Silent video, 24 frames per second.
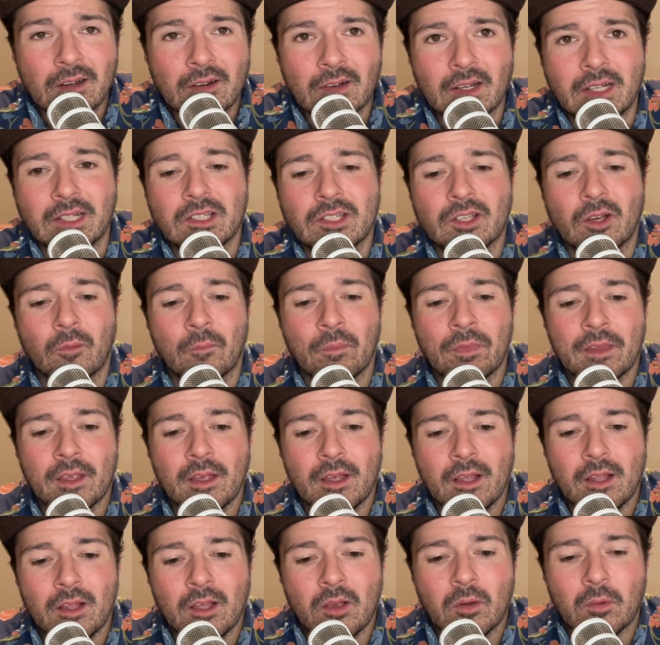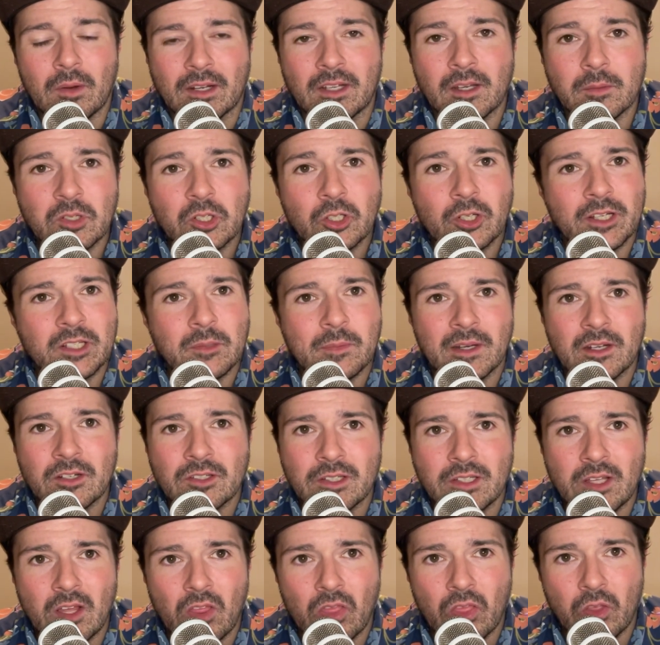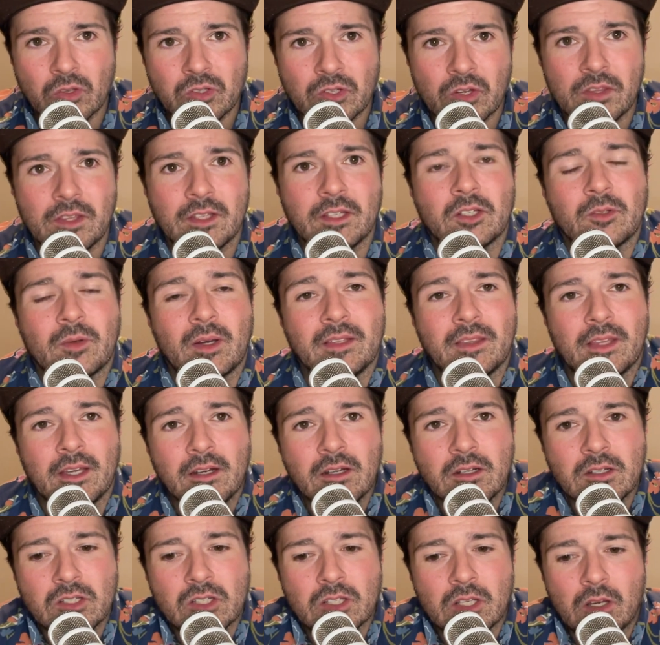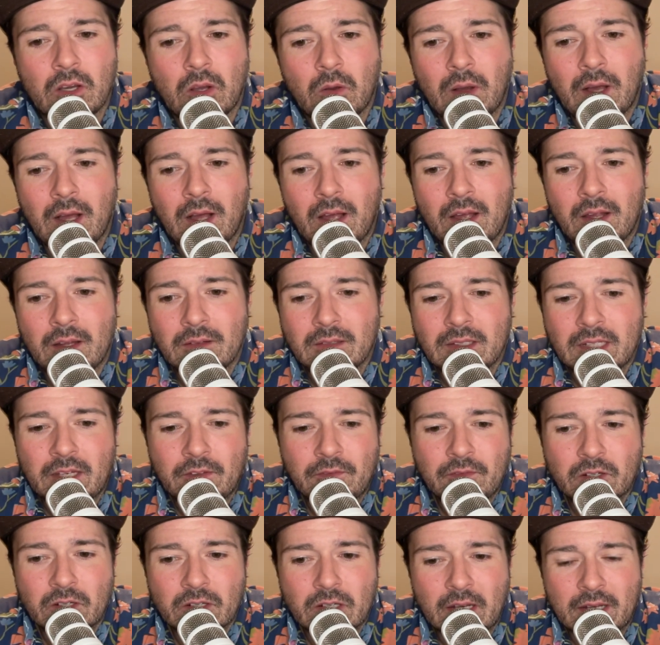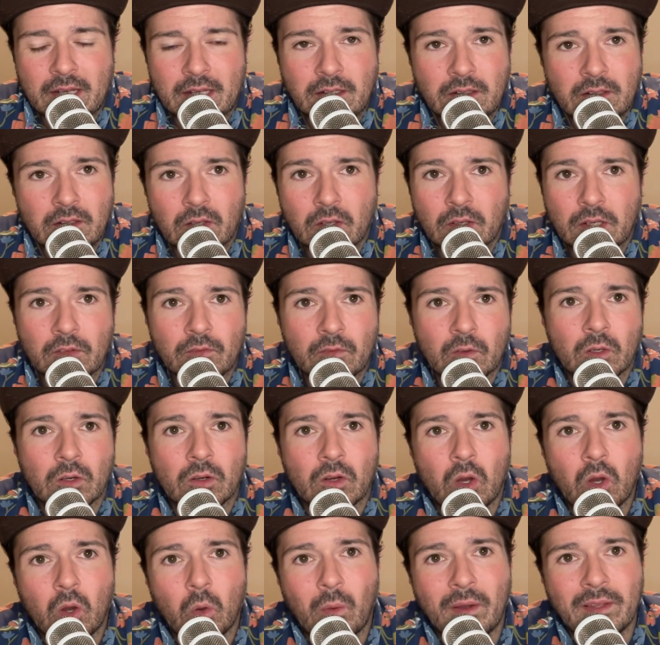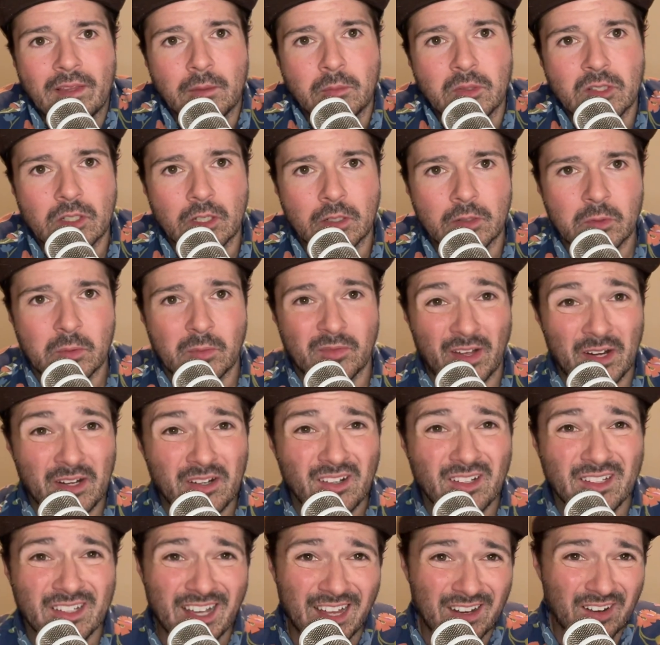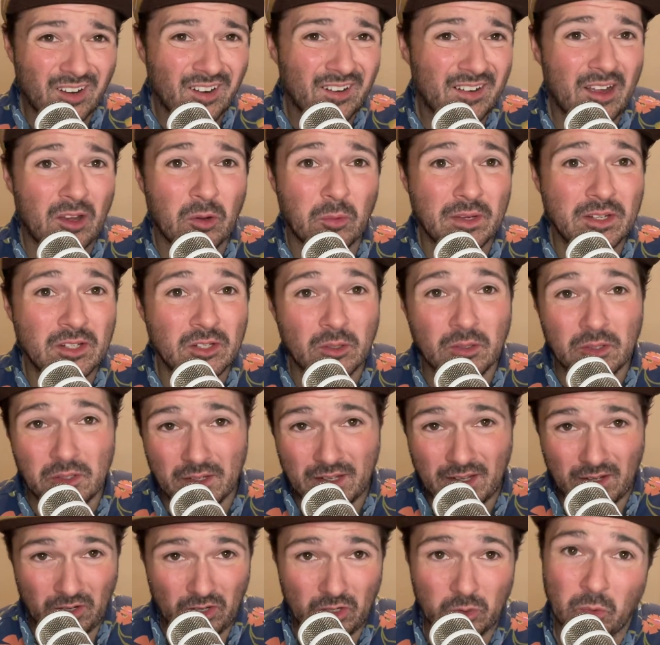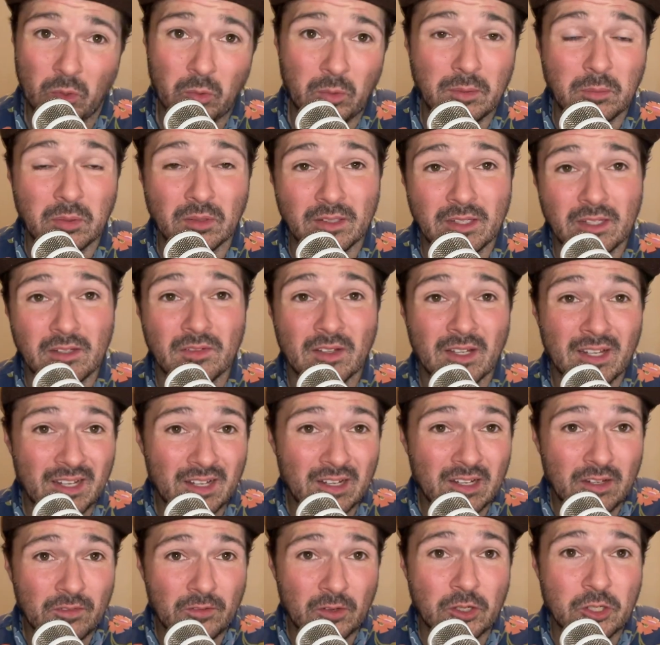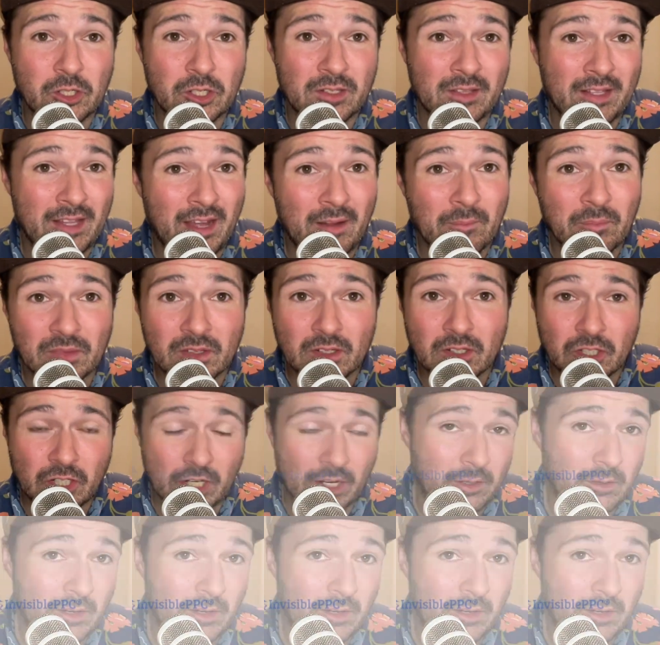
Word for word: right? So when it comes to transparency, those are things right there. So uh, if you're, again, looking for a white label service provider, you kind of heard how we do it, you kind of heard what we believe. If you're interested in that, check